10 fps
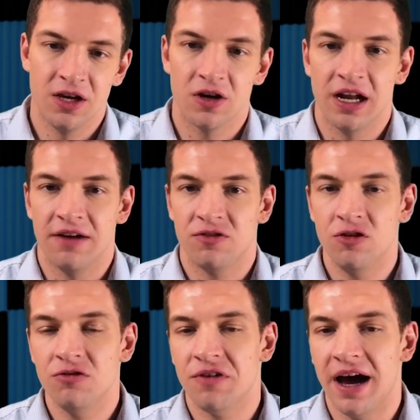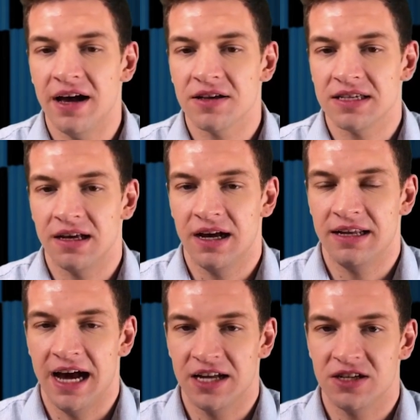You're going to have 2 files
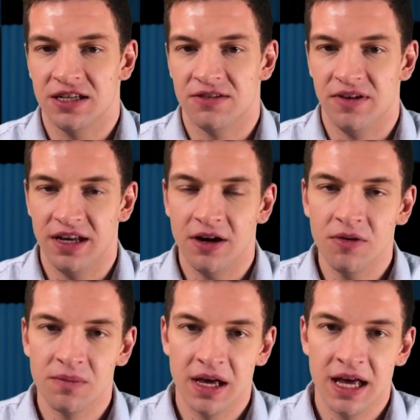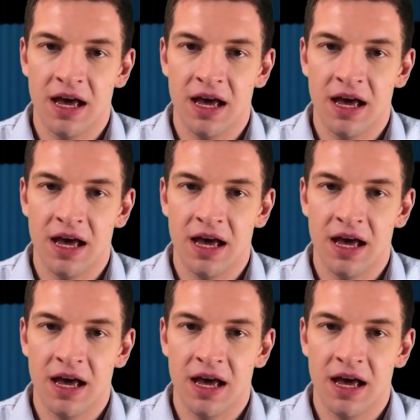attached to this video.